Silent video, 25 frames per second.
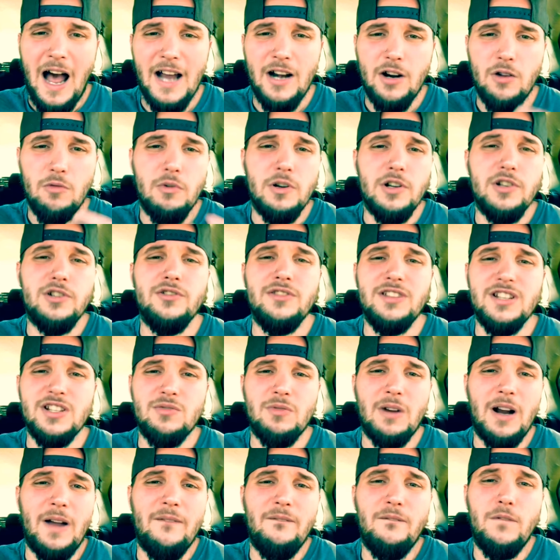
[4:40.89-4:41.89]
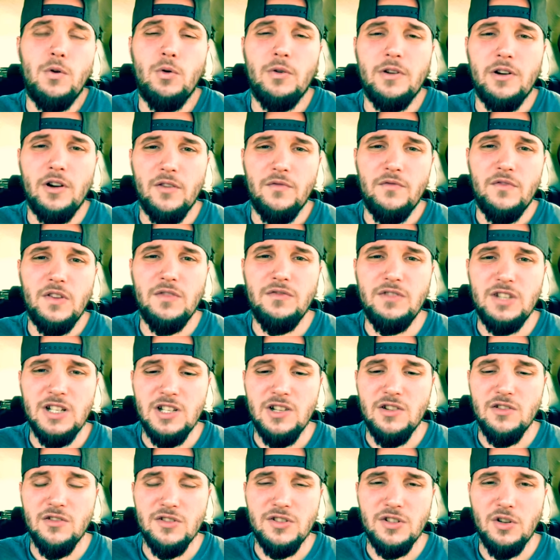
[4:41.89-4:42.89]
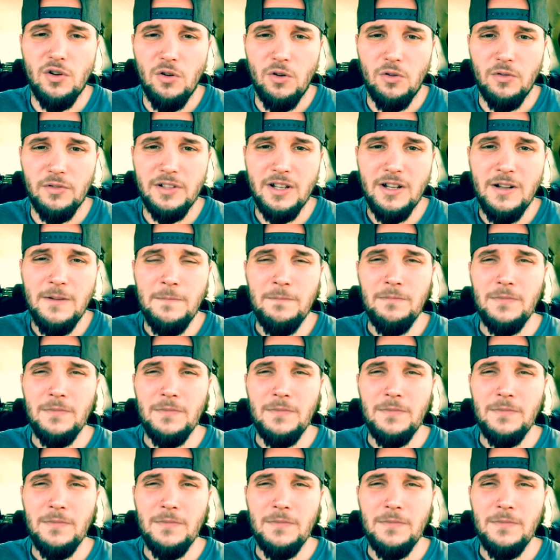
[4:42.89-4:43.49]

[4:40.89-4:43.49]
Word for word: I don't want to do this when I'm 40 or 50 years old.